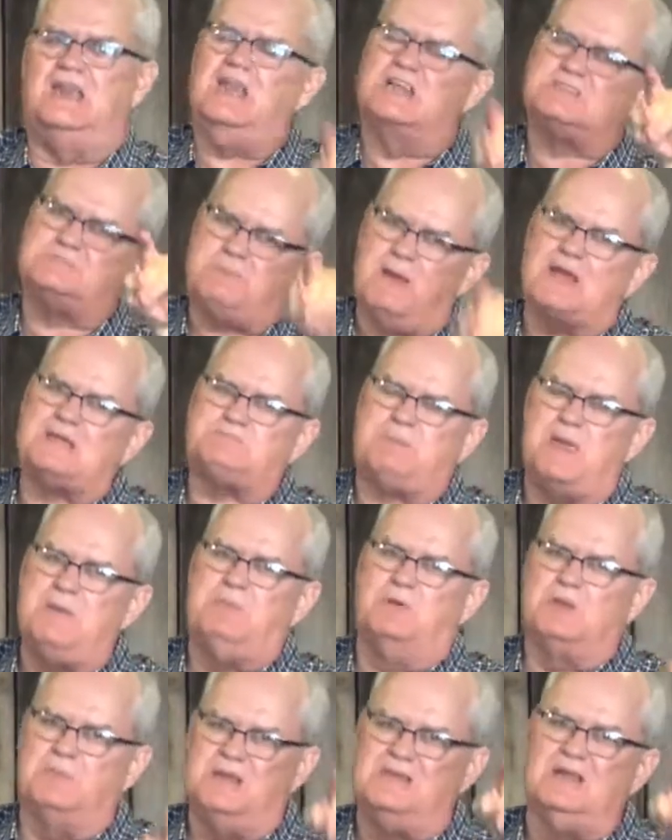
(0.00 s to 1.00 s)
expect
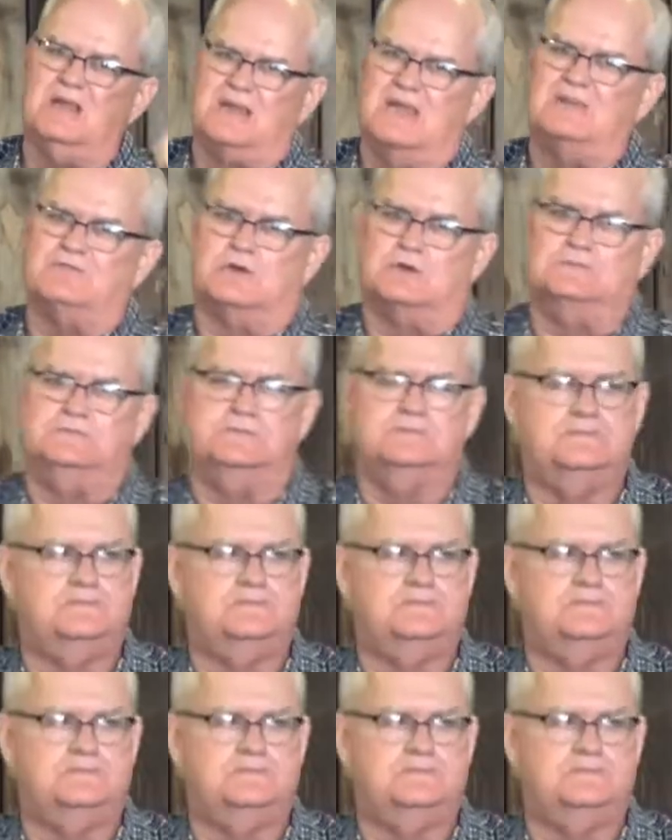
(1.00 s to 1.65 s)
people to be delivered.